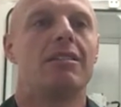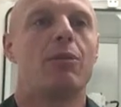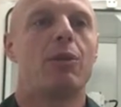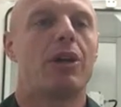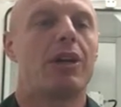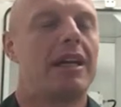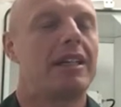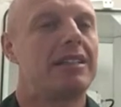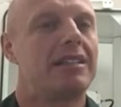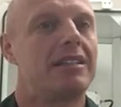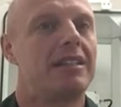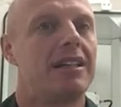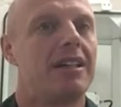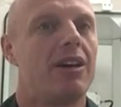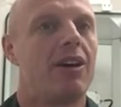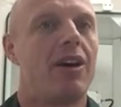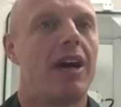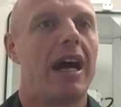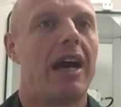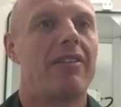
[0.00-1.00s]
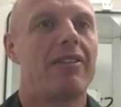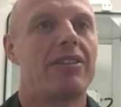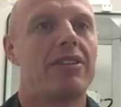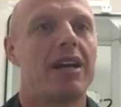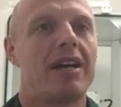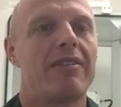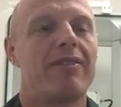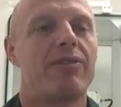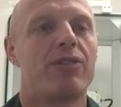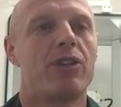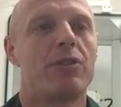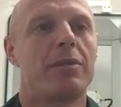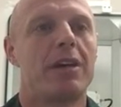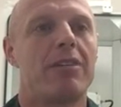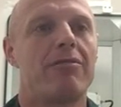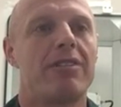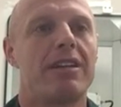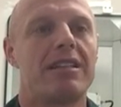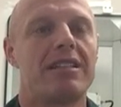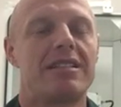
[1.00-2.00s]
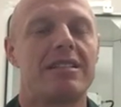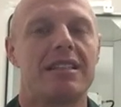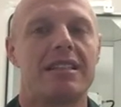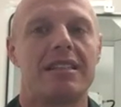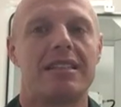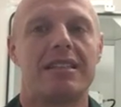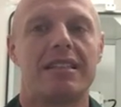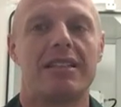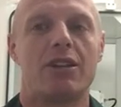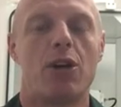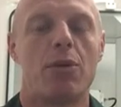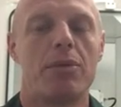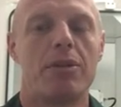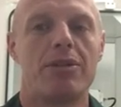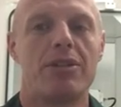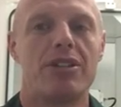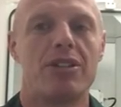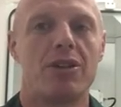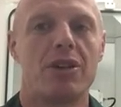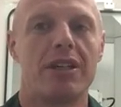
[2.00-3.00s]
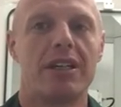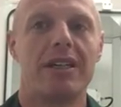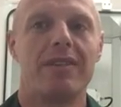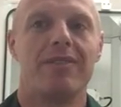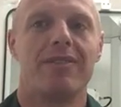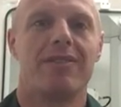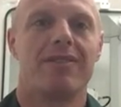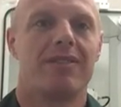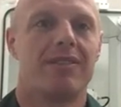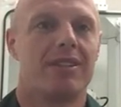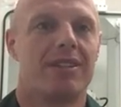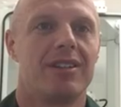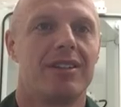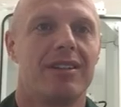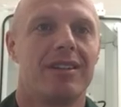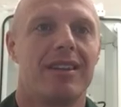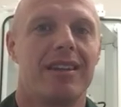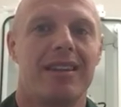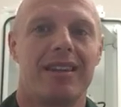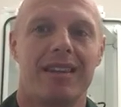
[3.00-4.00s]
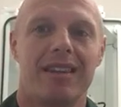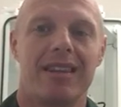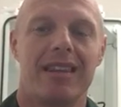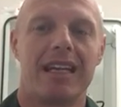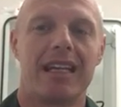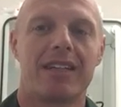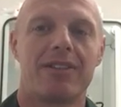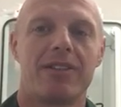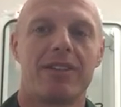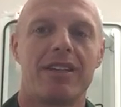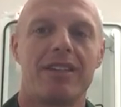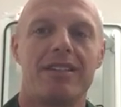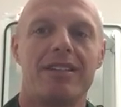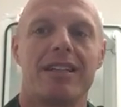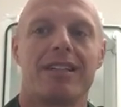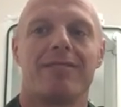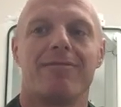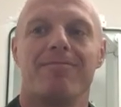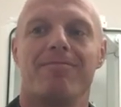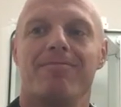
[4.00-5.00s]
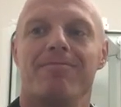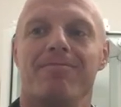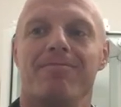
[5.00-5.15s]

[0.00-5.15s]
Well, that's all I have time for about residency. Hope you enjoyed it. Thanks for listening.